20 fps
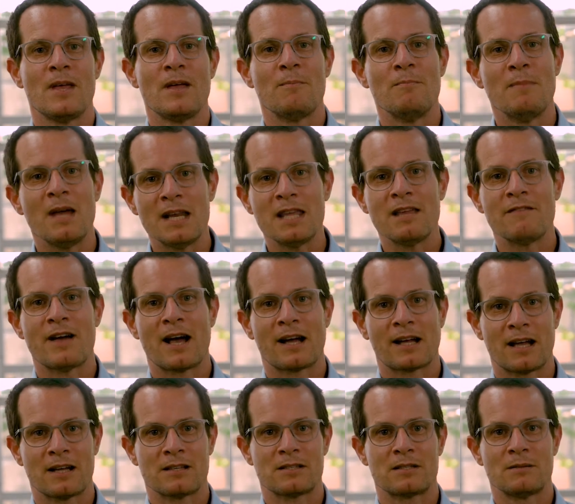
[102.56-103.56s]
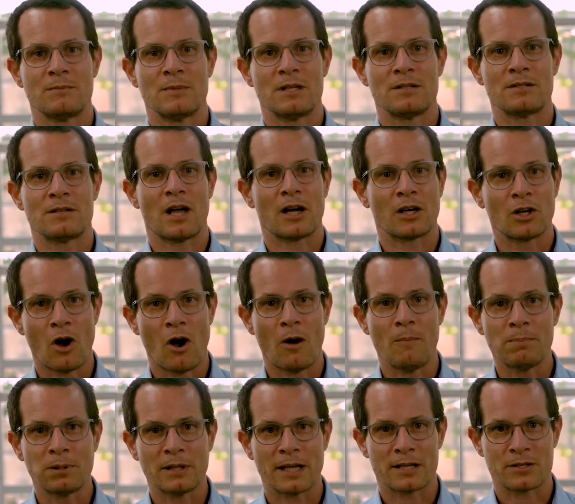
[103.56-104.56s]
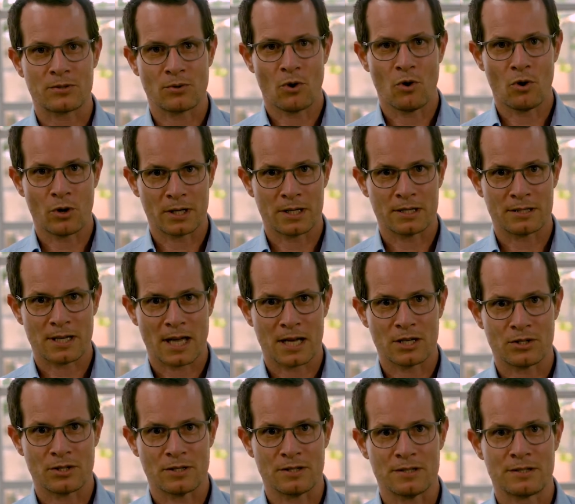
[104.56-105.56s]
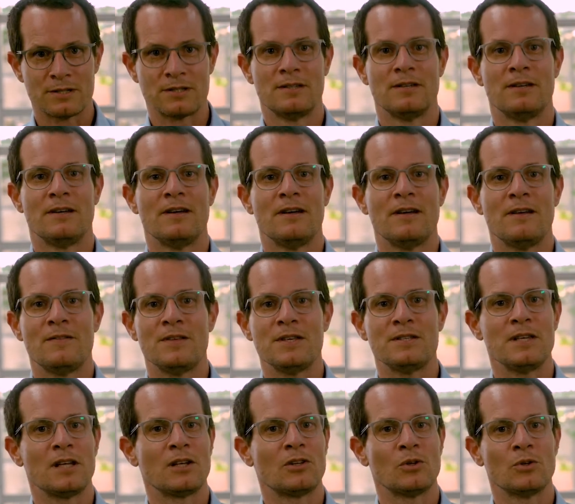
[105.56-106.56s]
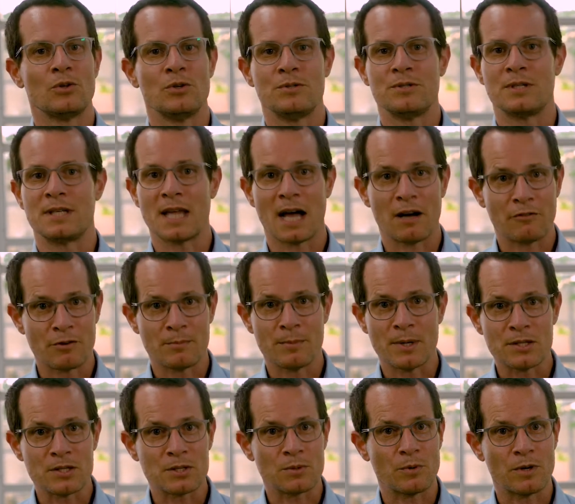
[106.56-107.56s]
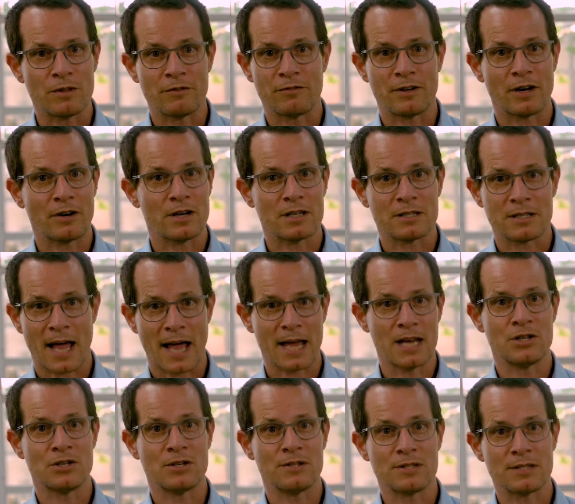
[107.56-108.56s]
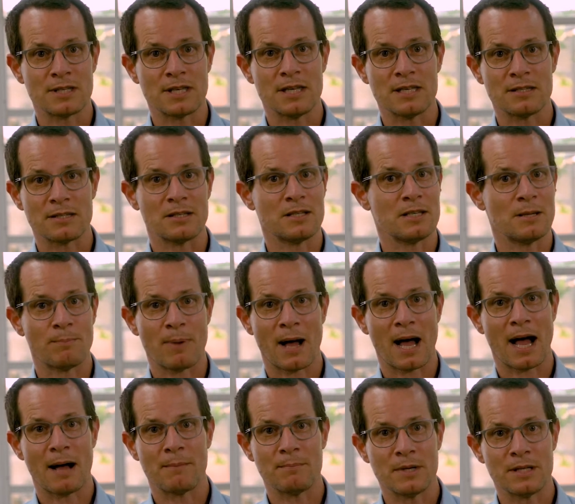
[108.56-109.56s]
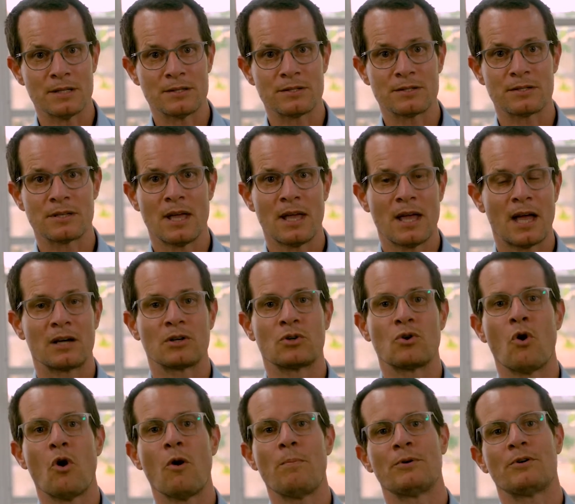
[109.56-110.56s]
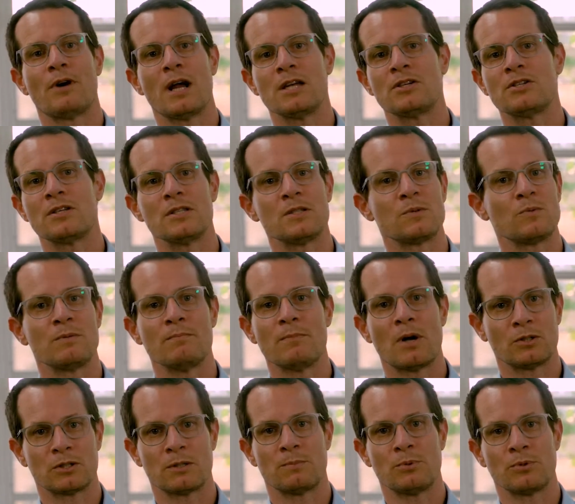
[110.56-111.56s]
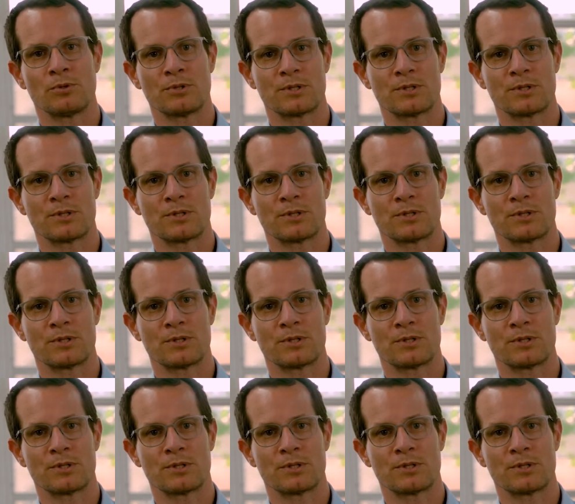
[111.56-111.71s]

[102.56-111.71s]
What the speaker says: Many of our customers are complex organizations. This includes governments with various agencies and departments and corporations with multiple